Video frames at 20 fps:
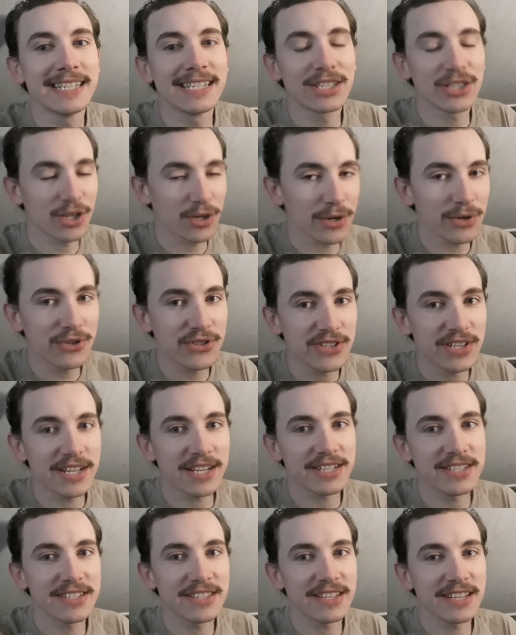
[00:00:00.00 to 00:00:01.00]
courier
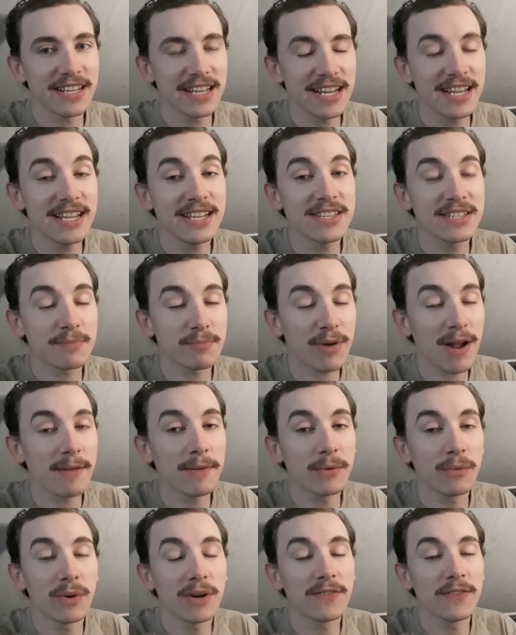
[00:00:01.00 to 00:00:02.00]
6, is
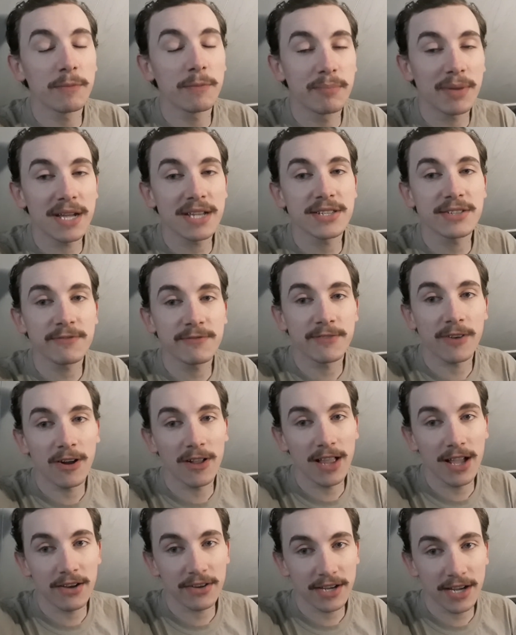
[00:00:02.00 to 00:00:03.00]
probably one of the best
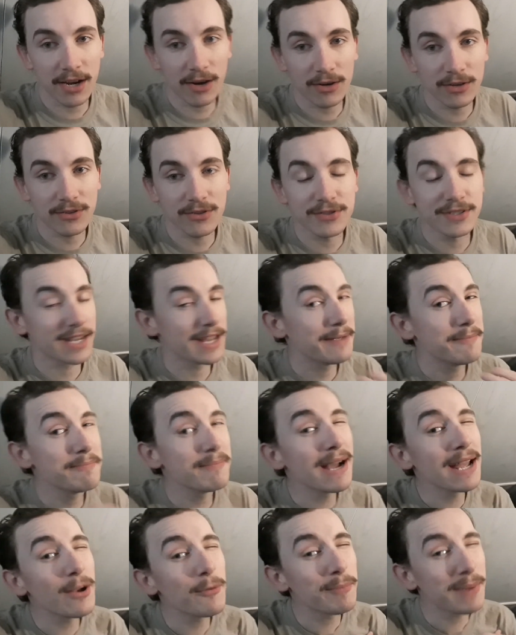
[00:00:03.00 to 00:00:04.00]
Fallout characters, in
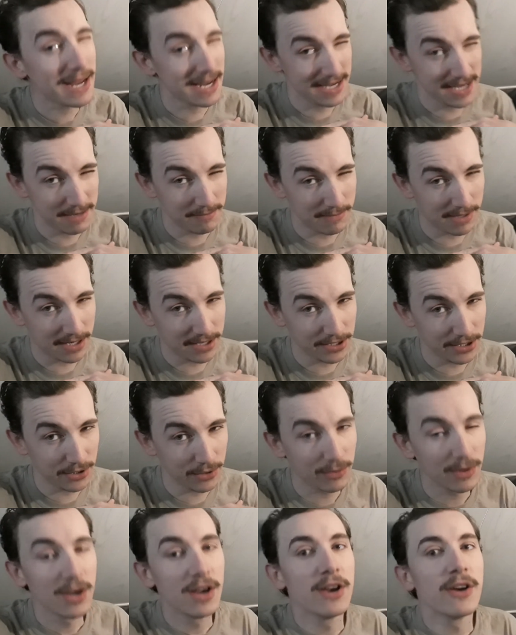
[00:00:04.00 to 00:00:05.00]
my opinion, mind
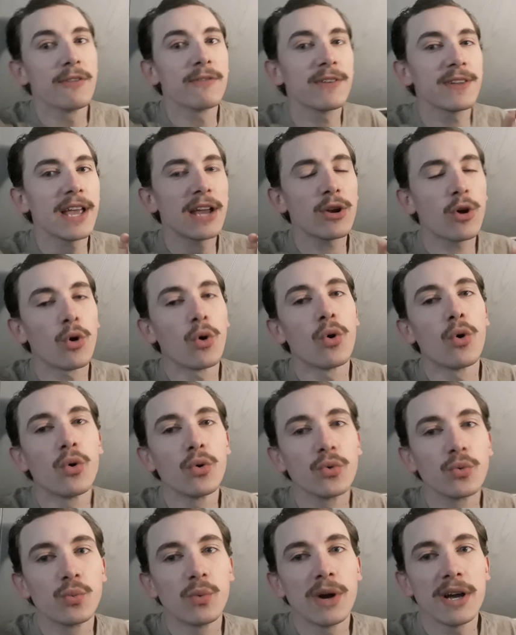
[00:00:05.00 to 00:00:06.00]
you, for that
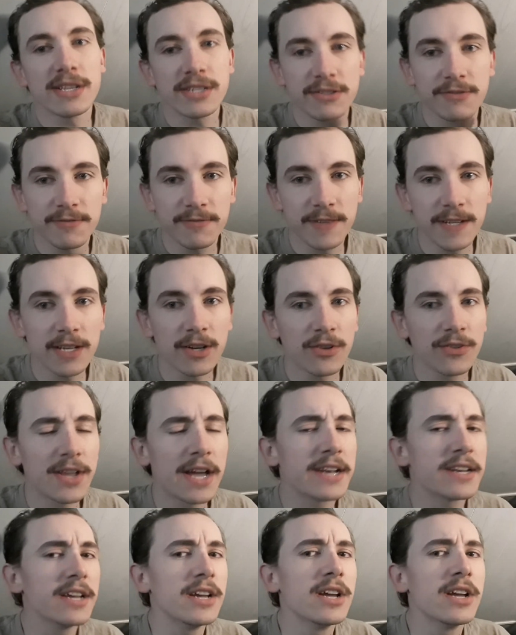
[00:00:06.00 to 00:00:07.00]
old West feel,
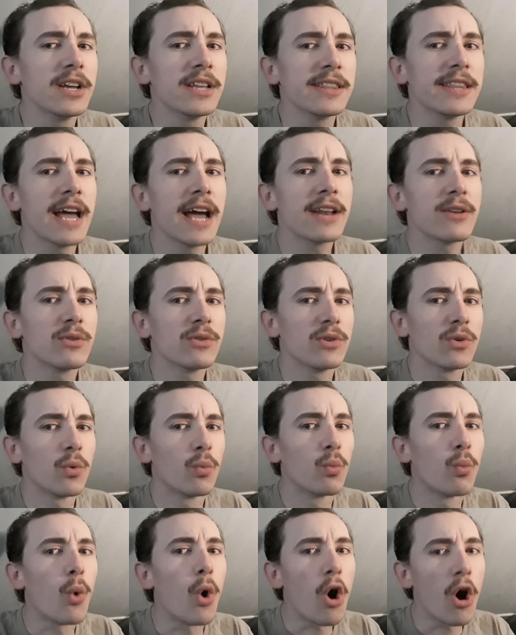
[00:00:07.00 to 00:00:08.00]
that that
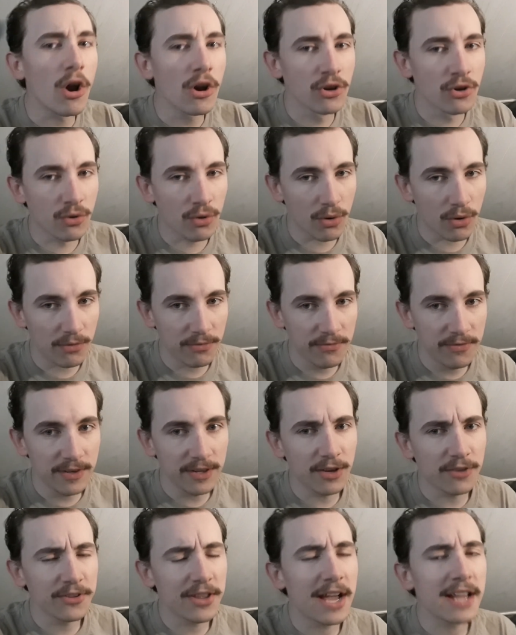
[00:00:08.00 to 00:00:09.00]
wanderer
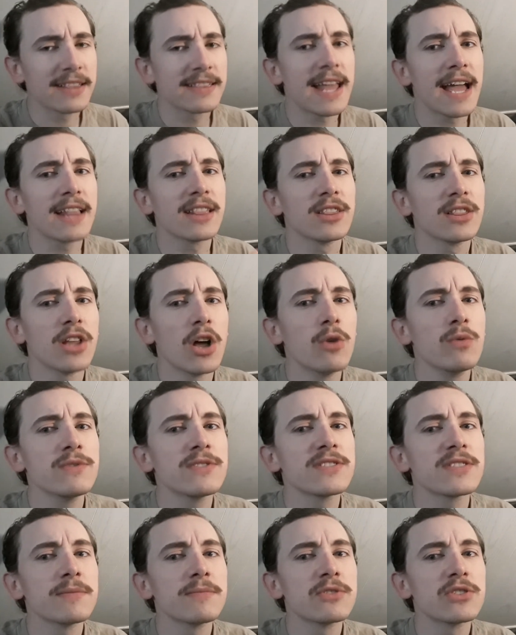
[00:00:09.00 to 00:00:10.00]
feel, that that
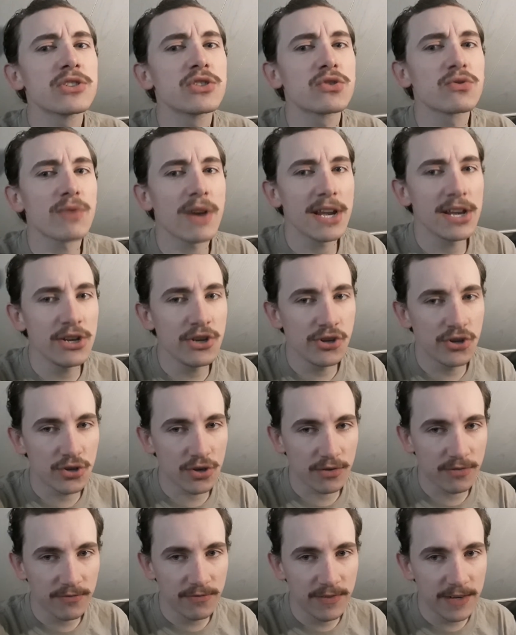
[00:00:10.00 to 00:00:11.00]
lonesome
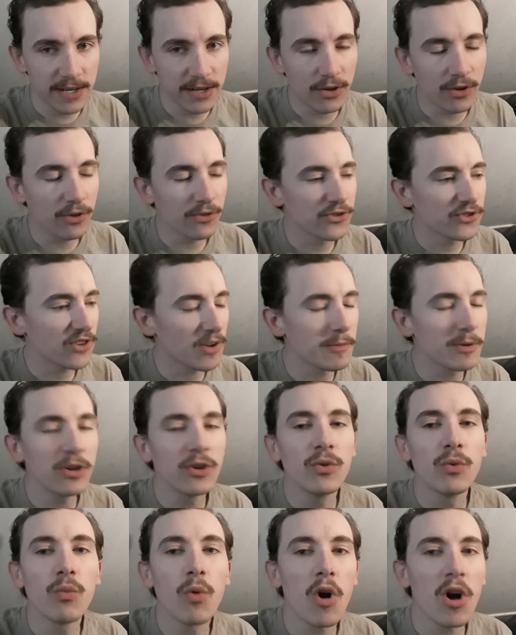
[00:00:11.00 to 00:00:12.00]
stranger feel, someone
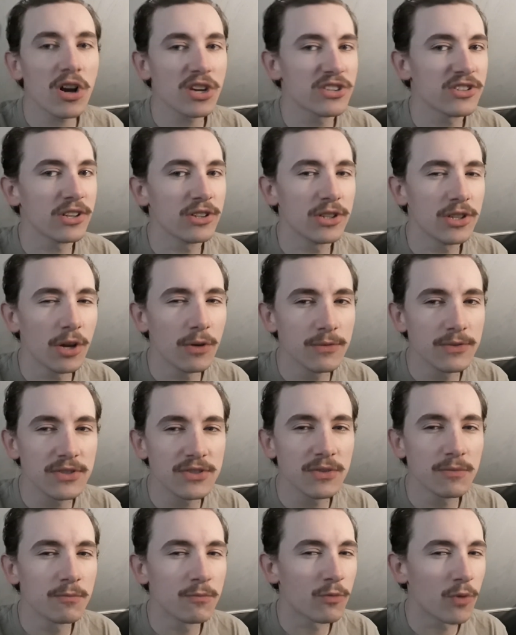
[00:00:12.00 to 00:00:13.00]
who walks a
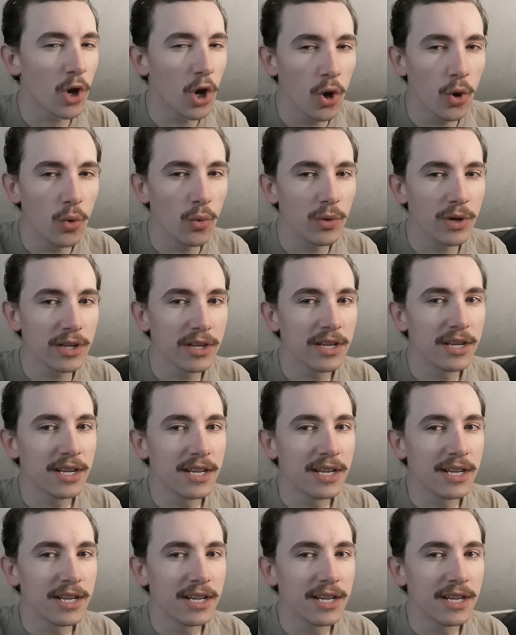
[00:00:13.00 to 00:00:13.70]
lonesome road